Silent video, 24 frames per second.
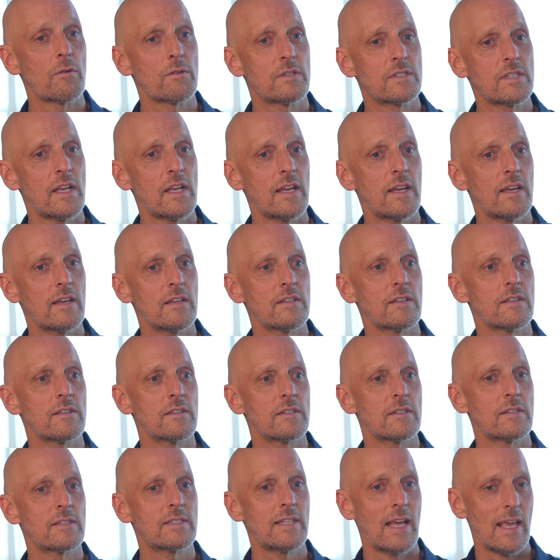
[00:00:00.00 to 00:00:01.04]
I would say
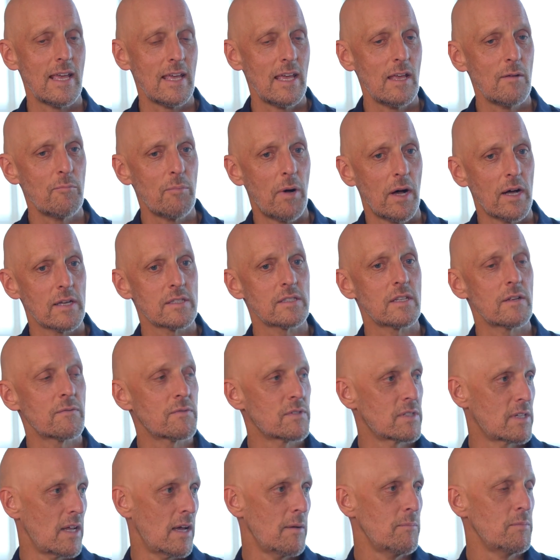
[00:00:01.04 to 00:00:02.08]
taking positive
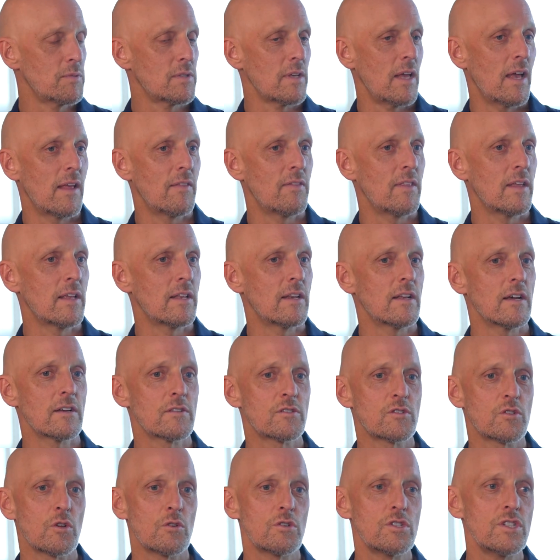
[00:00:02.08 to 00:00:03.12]
steps and then
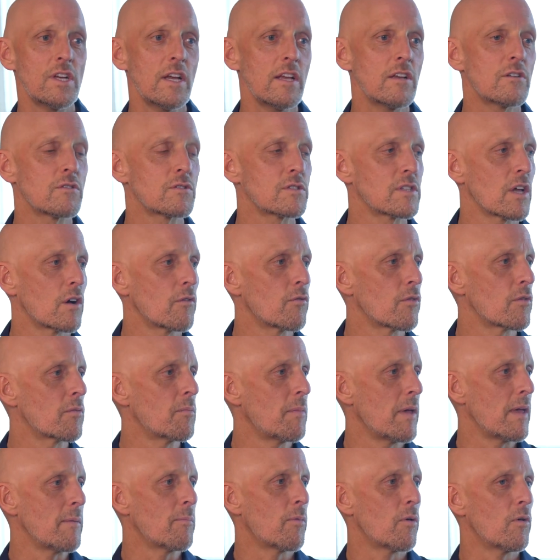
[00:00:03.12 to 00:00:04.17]
associate yourself with
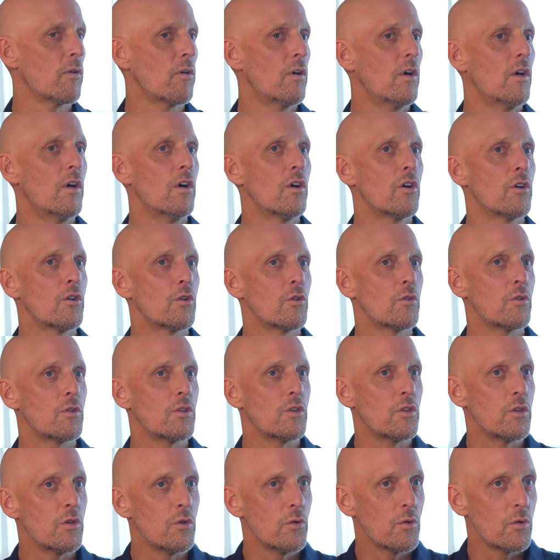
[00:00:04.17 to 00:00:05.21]
people who
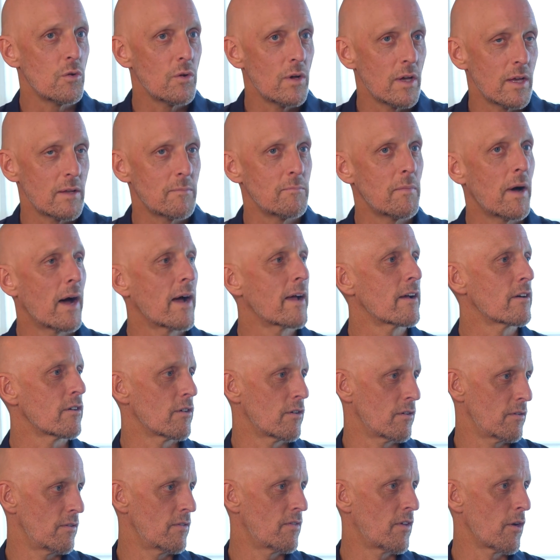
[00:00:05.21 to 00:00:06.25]
you
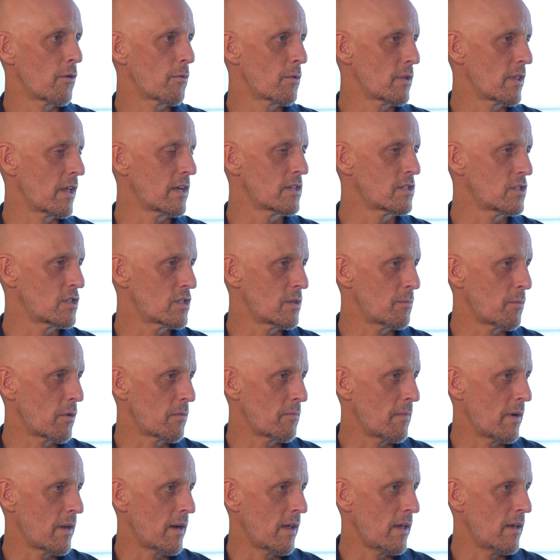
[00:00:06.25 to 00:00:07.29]
admire their relationship with
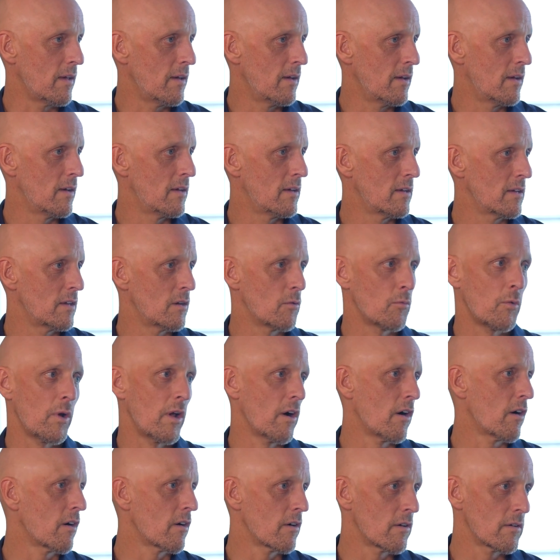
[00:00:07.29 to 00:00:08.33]
money. We
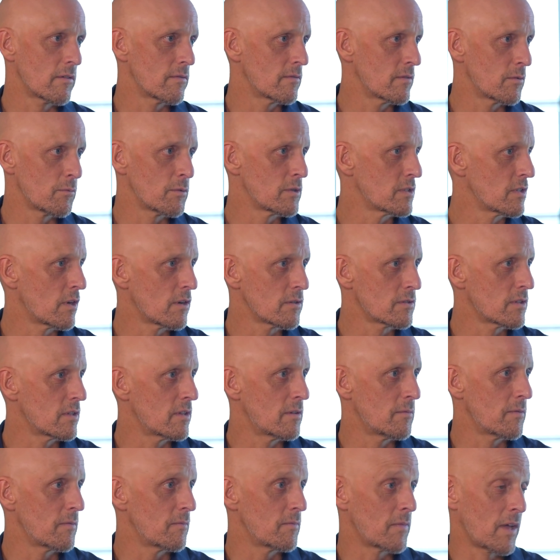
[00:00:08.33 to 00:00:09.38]
are the result of
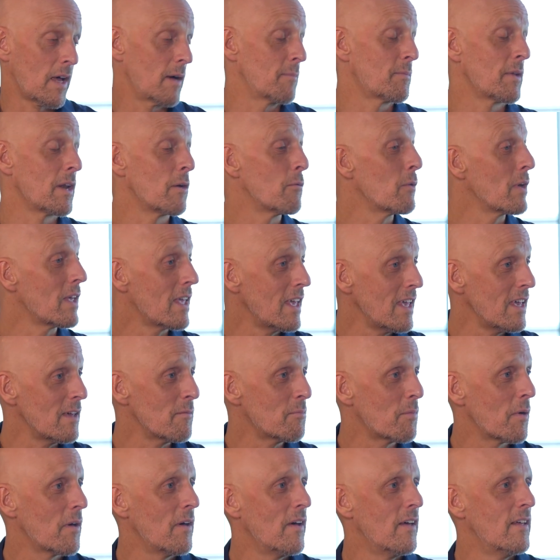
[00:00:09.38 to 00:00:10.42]
the company we
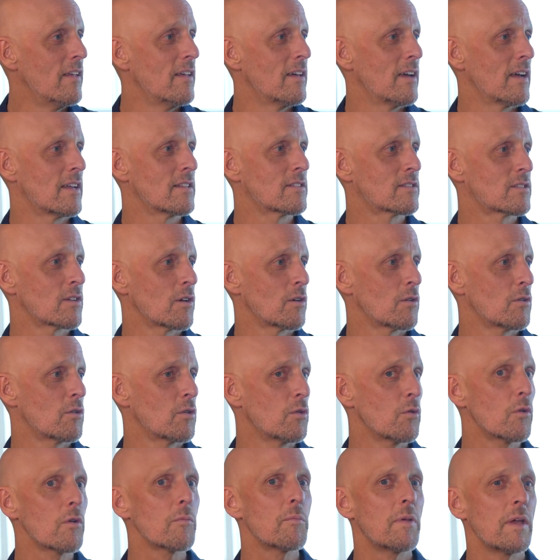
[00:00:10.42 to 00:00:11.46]
keep. And so
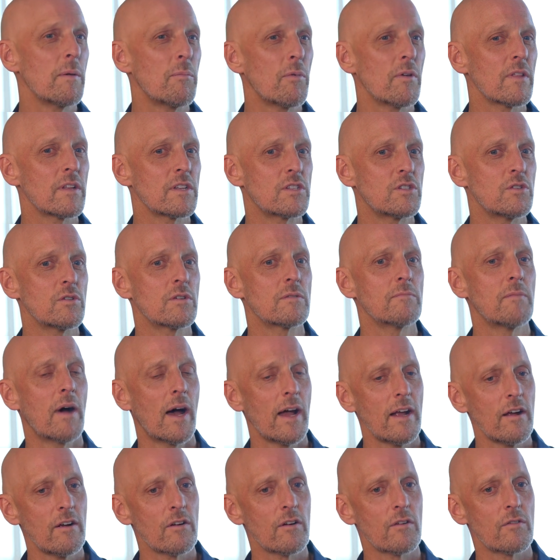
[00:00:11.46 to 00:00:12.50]
who are people that you
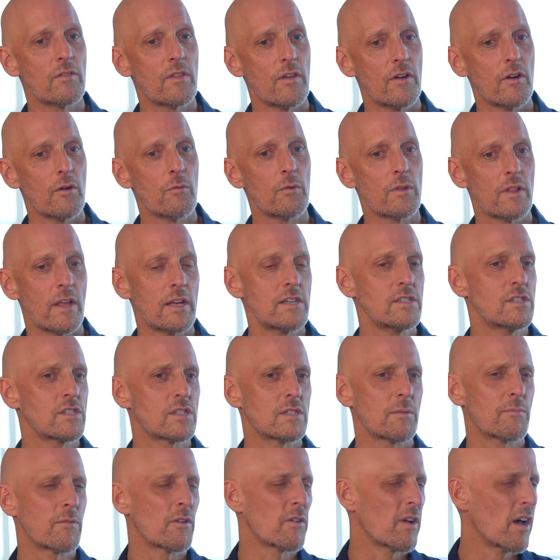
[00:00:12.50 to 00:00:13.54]
admire their
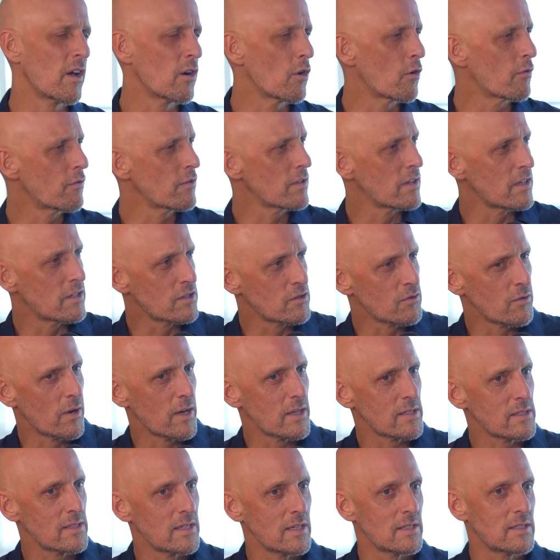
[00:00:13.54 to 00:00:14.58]
relationship? They're not overly
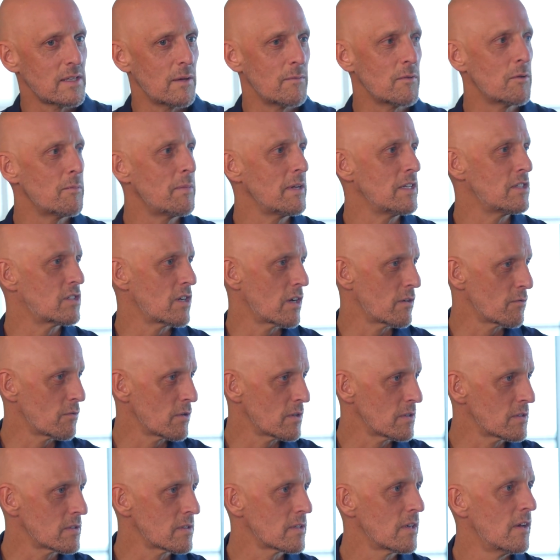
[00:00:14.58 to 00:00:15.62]
stressed. They seem to be
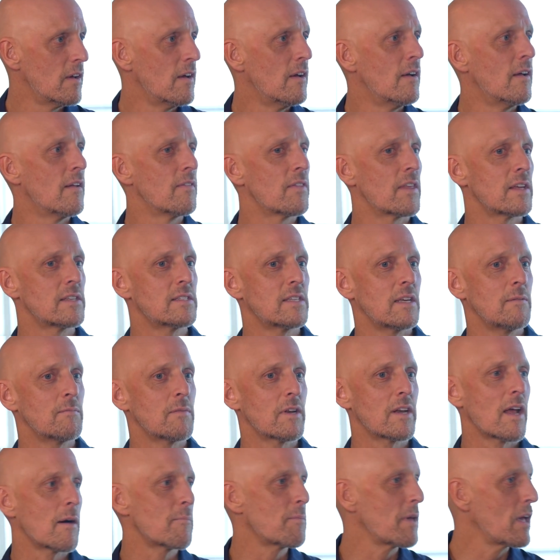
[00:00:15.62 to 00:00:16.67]
generous. They seem to
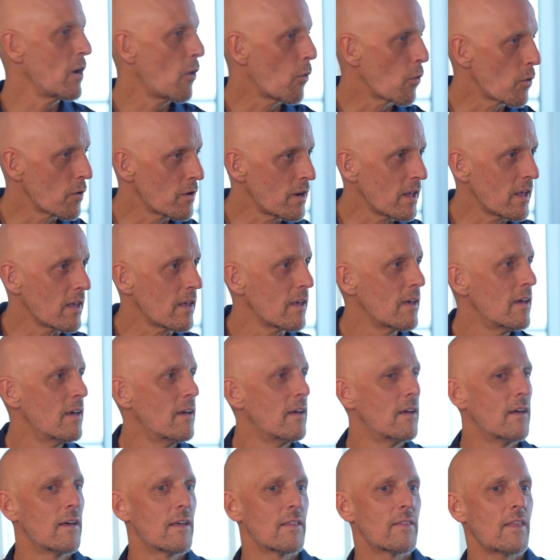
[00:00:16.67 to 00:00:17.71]
not be hoarding.
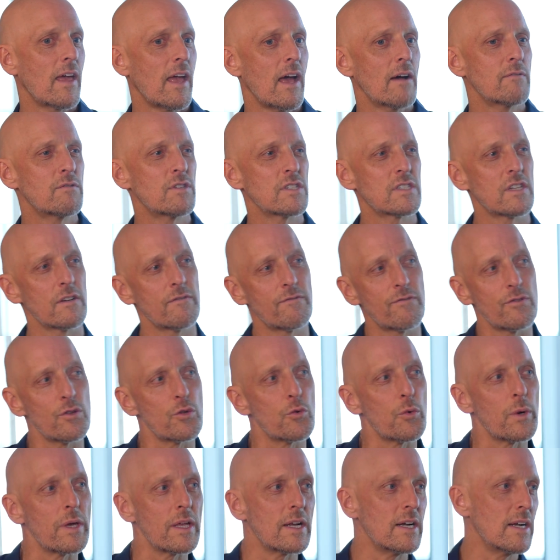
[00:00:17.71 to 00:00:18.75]
They have just a
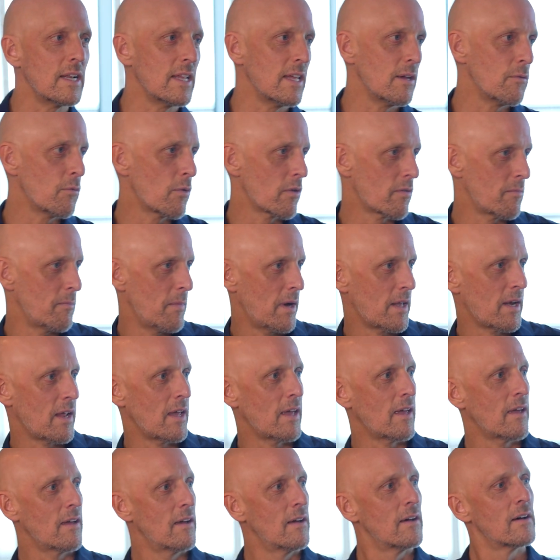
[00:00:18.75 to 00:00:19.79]
fluidity with
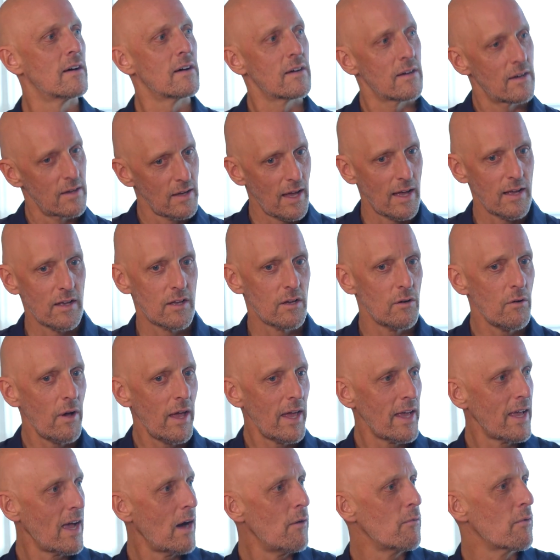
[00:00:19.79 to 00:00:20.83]
money. Go
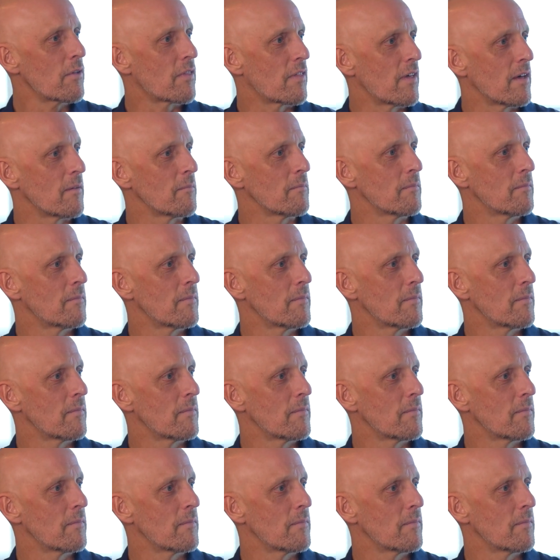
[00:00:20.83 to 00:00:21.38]
hang out with them.